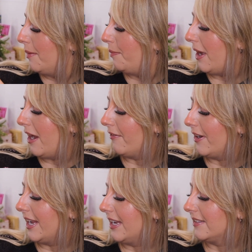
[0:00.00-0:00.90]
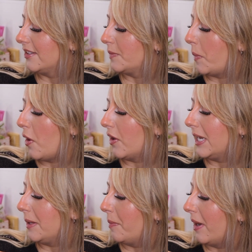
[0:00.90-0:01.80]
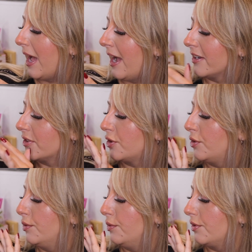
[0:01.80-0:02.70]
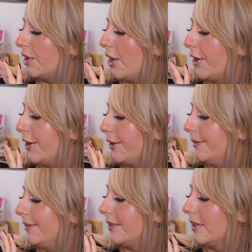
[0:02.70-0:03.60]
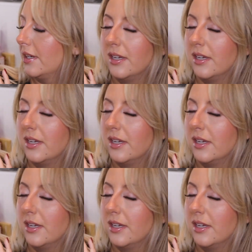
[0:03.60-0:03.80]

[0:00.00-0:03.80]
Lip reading: berries, sparkly blacks, cool tones,